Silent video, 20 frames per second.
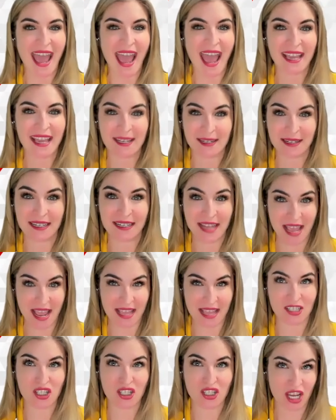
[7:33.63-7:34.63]
in
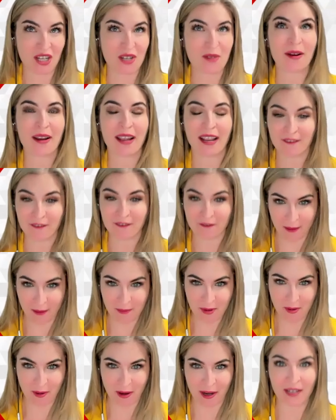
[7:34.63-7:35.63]
January and
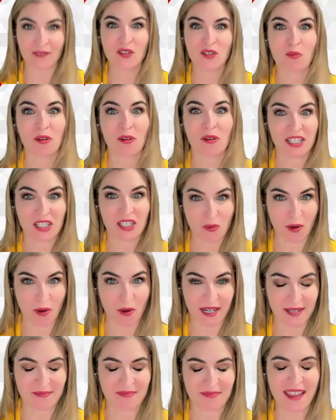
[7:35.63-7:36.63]
February of
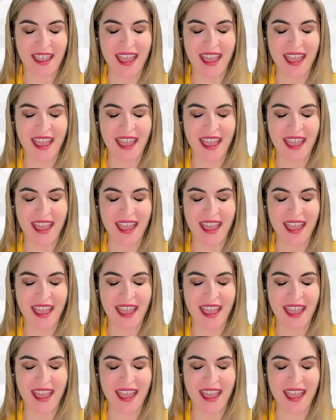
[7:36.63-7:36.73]
2020.